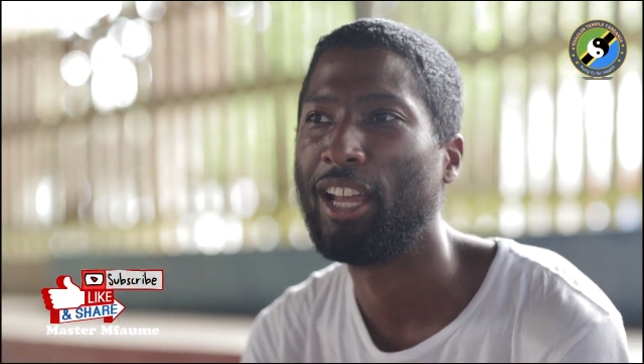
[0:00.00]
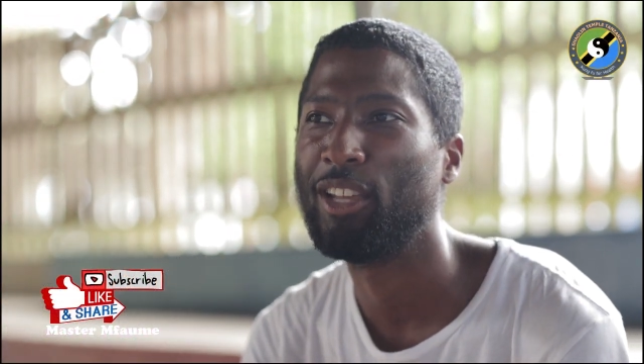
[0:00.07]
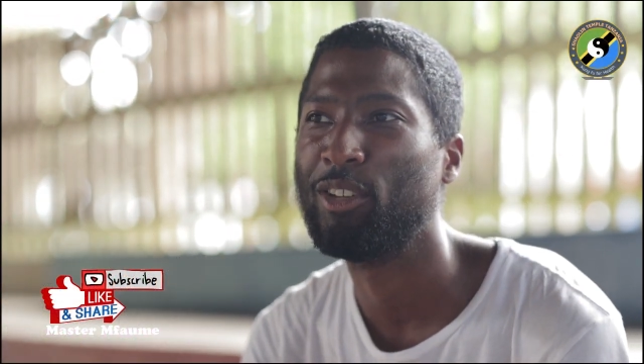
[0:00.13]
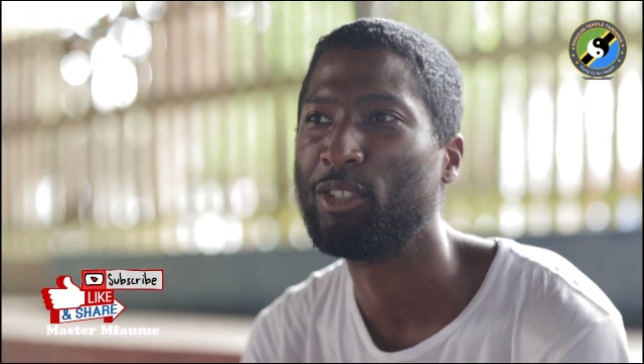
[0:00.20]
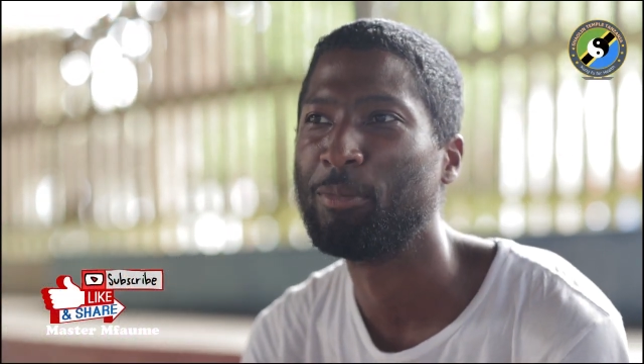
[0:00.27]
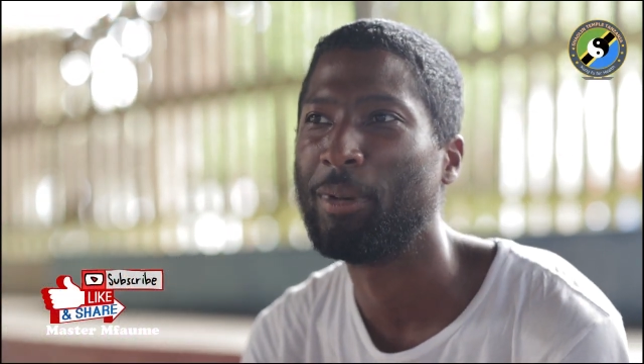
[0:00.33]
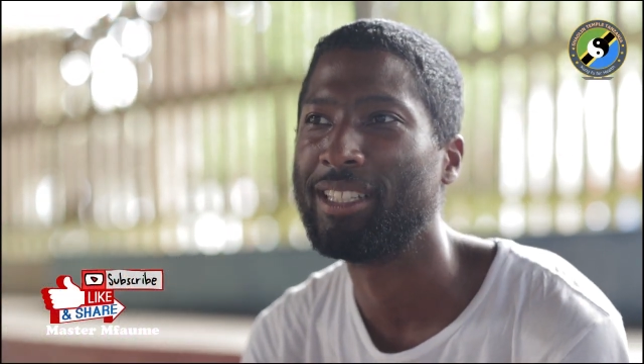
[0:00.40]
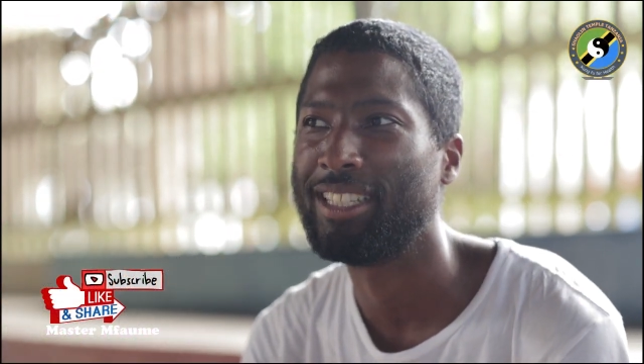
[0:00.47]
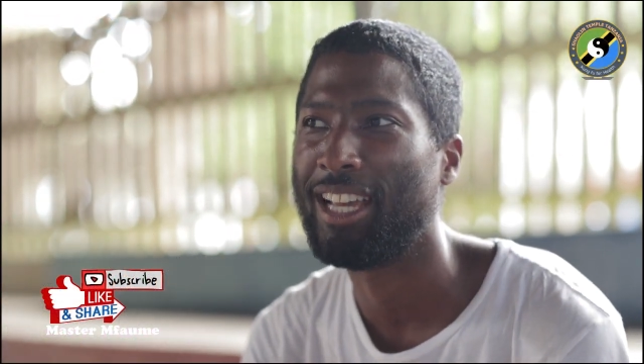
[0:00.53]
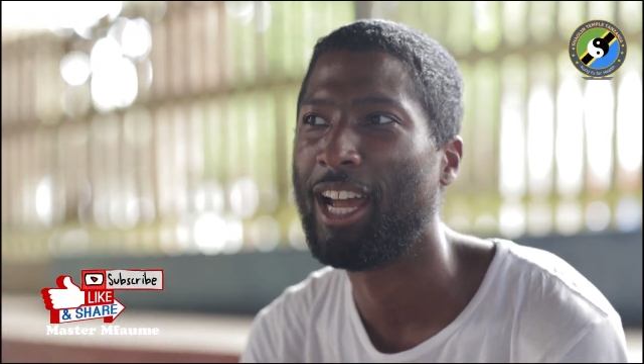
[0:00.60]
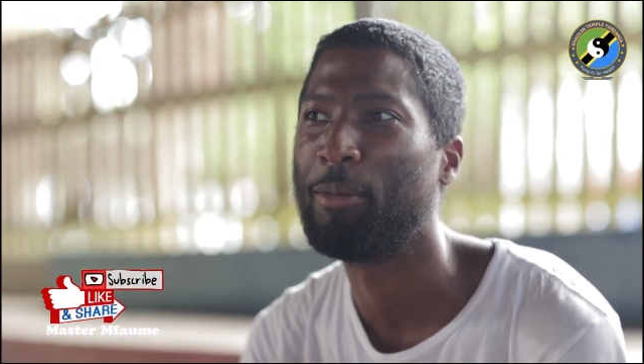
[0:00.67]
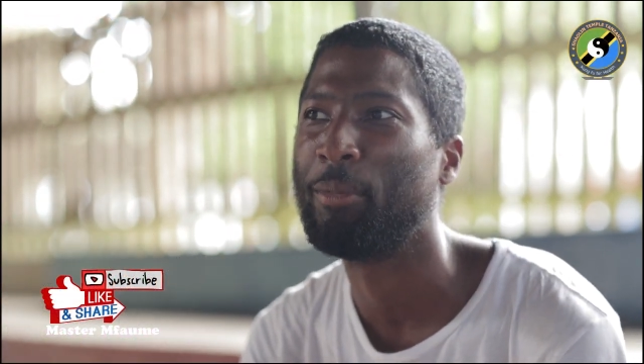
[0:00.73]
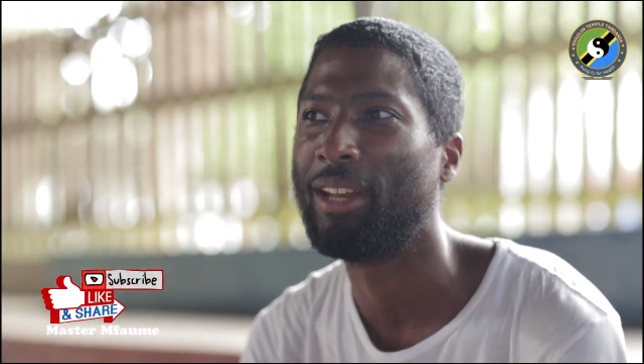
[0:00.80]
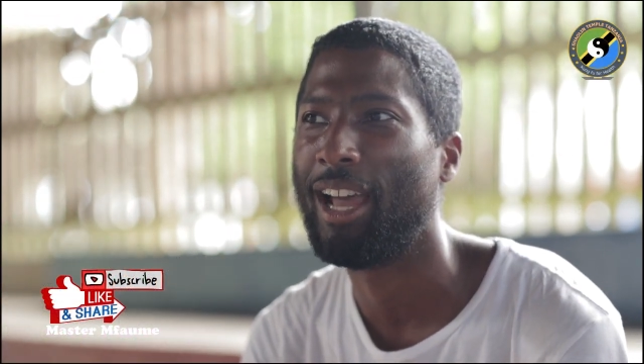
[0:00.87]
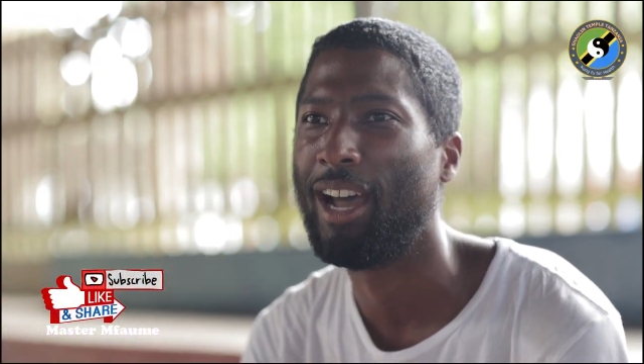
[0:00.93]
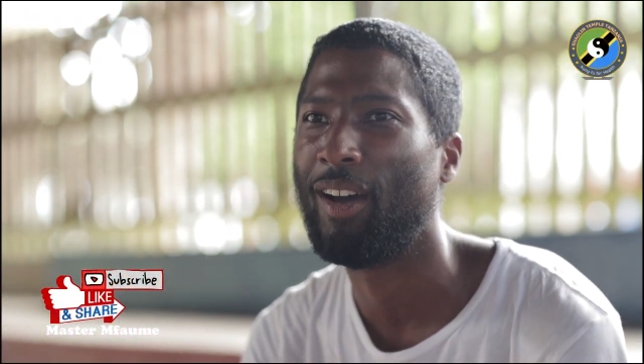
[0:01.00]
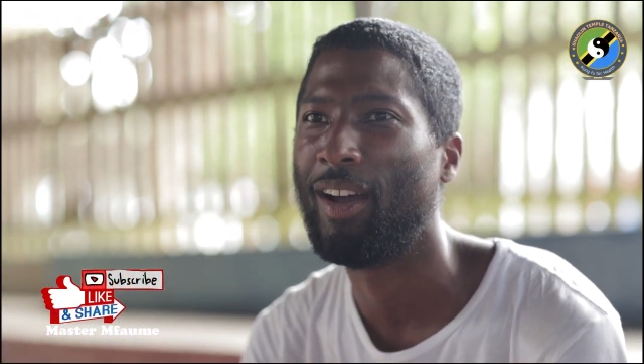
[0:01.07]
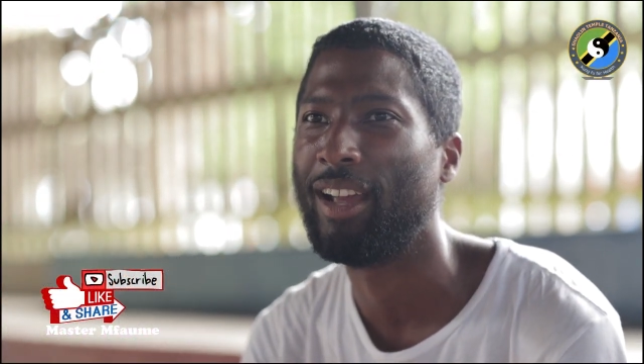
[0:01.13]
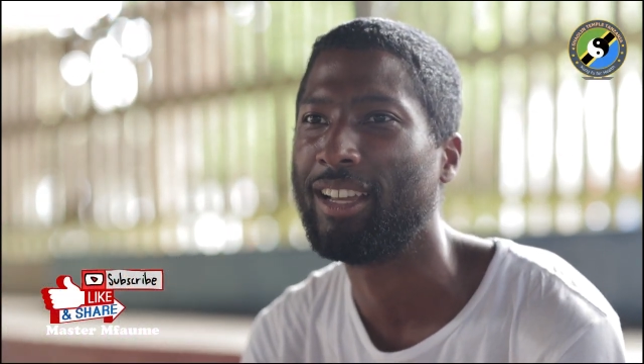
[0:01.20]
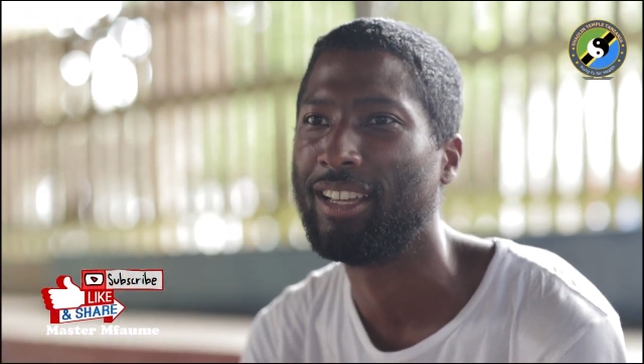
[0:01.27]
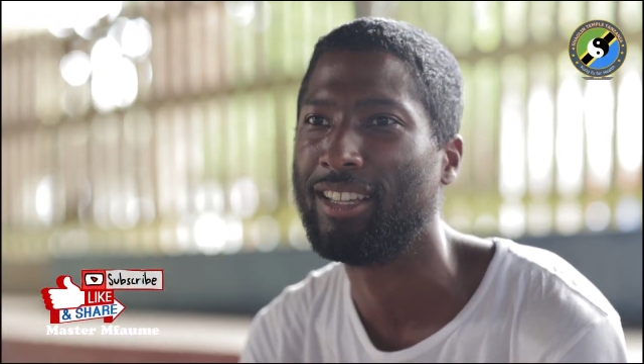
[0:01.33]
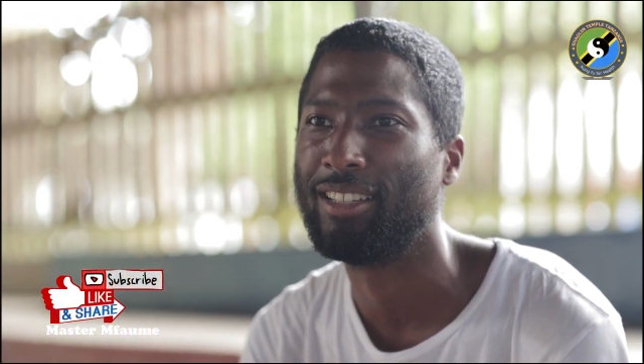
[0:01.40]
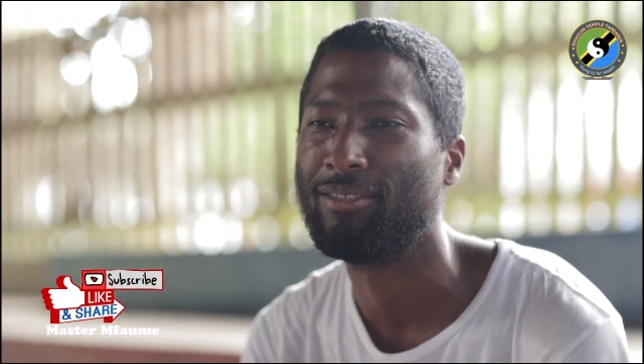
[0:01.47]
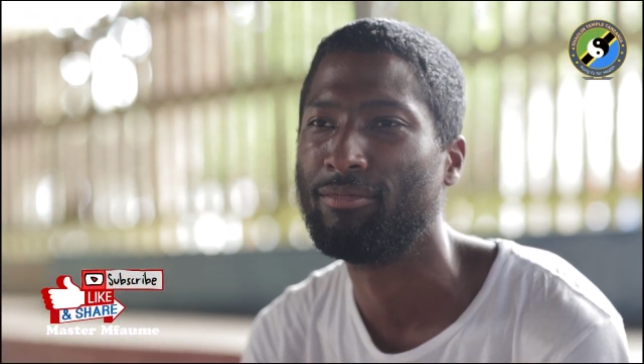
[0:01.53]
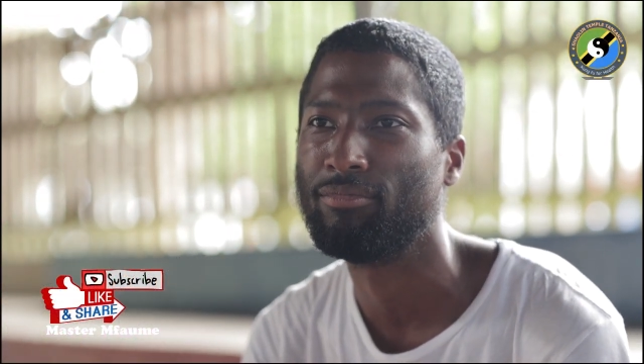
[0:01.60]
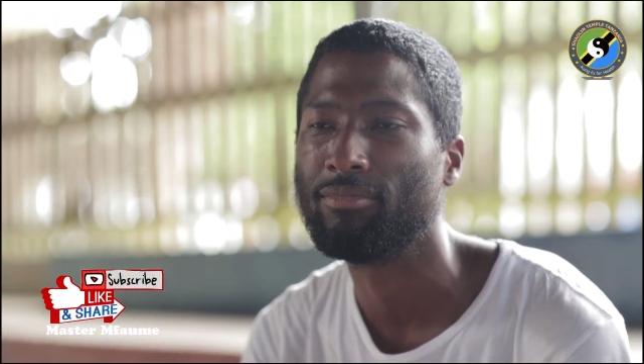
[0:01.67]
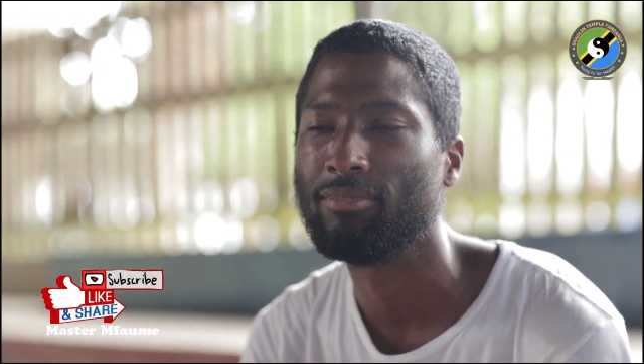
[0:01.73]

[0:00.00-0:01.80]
use my time and how I could